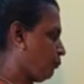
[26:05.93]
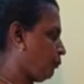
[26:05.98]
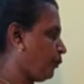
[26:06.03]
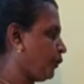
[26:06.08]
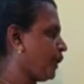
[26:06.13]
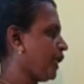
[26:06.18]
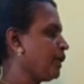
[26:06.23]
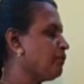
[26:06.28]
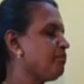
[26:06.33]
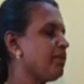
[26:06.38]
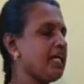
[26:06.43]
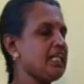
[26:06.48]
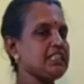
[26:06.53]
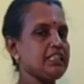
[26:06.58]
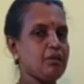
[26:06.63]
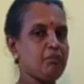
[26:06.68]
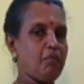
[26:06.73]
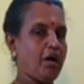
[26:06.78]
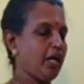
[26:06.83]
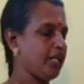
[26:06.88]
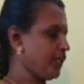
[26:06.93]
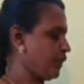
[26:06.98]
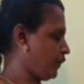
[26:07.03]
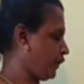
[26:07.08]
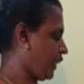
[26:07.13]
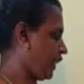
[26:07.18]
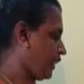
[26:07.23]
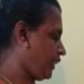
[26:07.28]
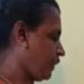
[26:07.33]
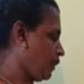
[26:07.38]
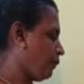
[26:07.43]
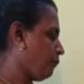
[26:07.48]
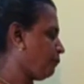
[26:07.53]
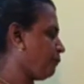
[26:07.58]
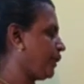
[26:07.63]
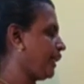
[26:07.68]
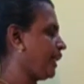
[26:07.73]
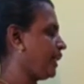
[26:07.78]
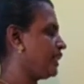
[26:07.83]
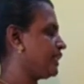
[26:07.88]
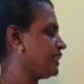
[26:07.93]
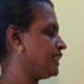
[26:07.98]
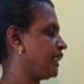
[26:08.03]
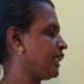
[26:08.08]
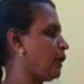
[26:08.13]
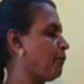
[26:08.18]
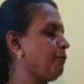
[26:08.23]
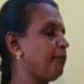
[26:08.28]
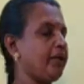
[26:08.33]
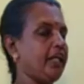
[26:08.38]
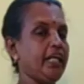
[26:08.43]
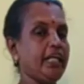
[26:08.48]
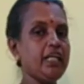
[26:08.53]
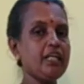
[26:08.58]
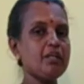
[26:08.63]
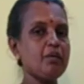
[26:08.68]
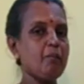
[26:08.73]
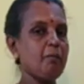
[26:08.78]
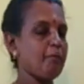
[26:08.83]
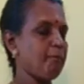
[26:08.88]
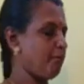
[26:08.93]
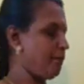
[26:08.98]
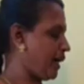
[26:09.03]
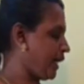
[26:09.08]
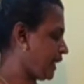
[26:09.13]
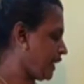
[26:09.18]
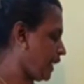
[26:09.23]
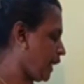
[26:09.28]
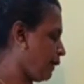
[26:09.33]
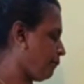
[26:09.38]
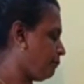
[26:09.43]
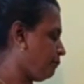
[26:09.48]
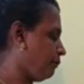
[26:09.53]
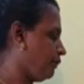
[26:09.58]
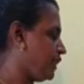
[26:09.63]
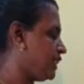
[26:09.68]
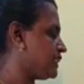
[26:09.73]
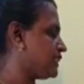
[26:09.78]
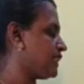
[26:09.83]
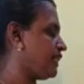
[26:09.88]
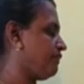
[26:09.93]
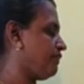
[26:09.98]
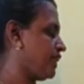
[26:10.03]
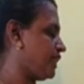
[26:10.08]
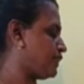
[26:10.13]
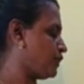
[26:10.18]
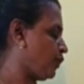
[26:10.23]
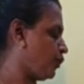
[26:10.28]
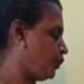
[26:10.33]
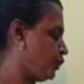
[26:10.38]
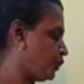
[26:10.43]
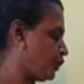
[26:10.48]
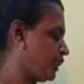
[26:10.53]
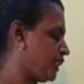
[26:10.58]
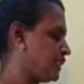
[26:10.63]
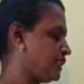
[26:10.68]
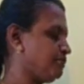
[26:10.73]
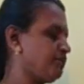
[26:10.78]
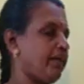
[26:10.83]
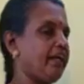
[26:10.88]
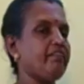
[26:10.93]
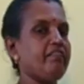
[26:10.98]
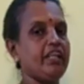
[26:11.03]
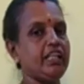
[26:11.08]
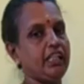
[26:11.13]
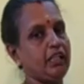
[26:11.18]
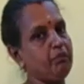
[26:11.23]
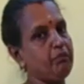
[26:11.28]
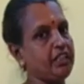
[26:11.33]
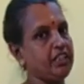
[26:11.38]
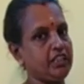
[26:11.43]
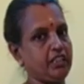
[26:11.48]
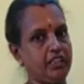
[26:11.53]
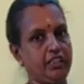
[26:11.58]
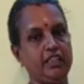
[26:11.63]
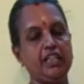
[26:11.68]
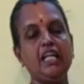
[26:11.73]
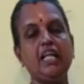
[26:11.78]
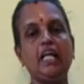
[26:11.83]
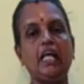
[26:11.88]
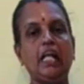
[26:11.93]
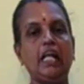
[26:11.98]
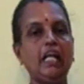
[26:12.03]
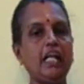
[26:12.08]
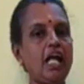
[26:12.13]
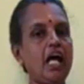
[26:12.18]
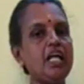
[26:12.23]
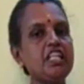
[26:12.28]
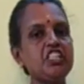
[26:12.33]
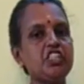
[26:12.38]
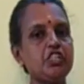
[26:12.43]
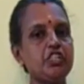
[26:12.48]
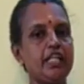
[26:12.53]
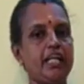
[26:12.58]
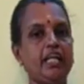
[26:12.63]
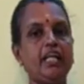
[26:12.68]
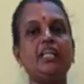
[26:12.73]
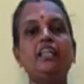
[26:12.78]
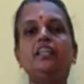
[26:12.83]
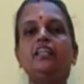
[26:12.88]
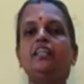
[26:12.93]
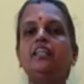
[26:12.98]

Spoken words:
Pune-based molecular biology company MyLab Discovery Solutions Private Limited launched a